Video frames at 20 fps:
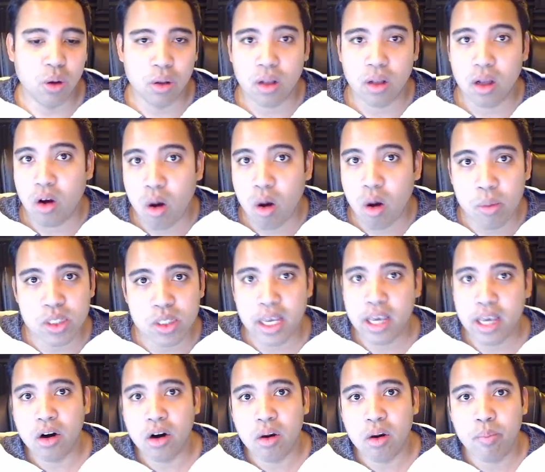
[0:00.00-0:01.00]
almost
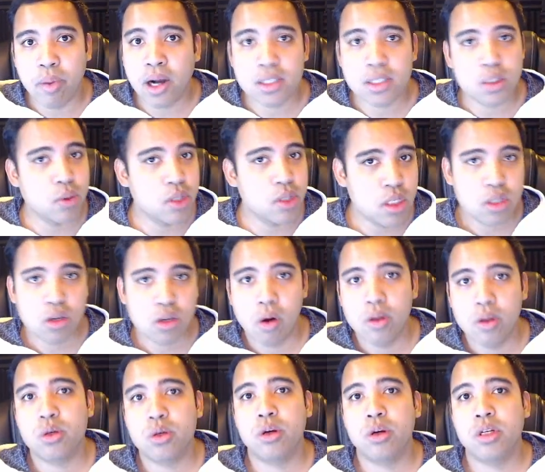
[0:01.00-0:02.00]
$800 was just
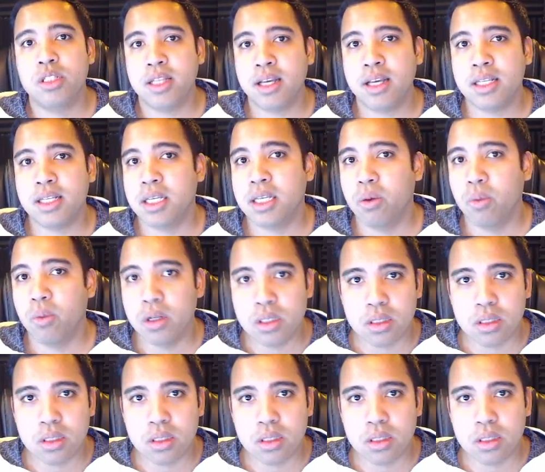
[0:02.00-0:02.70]
going towards testing